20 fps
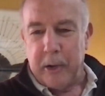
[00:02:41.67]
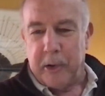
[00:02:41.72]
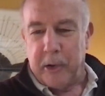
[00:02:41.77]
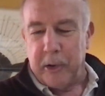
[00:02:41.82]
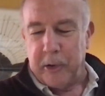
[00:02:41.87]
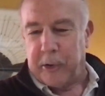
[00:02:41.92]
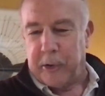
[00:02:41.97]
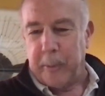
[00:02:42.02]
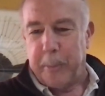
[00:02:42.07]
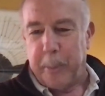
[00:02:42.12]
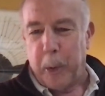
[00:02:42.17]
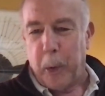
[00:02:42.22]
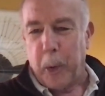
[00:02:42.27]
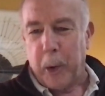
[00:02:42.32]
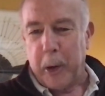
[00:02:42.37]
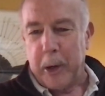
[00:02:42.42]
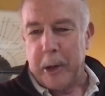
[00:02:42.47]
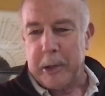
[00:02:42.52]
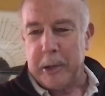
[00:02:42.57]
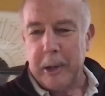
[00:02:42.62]
to
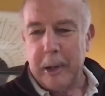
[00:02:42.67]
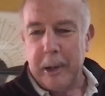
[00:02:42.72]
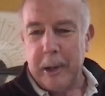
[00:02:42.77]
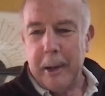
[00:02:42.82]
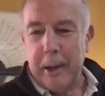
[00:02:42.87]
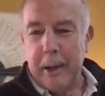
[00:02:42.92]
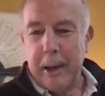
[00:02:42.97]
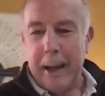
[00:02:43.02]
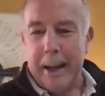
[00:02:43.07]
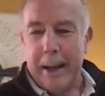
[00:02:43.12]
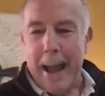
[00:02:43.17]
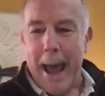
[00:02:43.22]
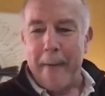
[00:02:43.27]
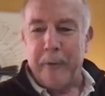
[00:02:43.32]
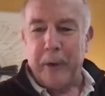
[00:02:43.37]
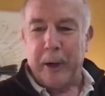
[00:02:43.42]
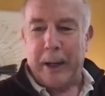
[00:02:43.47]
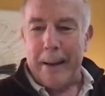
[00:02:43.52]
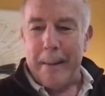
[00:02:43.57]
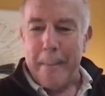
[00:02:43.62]
support an
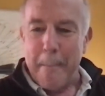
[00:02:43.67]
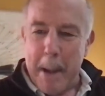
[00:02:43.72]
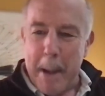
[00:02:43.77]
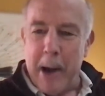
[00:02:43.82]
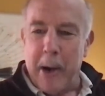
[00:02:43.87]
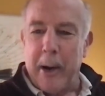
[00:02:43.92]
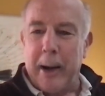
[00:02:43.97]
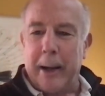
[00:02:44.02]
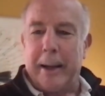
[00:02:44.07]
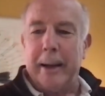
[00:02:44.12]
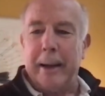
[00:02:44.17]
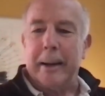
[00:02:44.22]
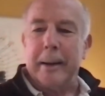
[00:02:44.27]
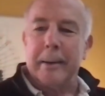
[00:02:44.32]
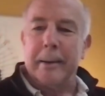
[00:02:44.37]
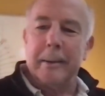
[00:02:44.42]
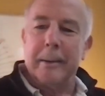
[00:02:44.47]
African American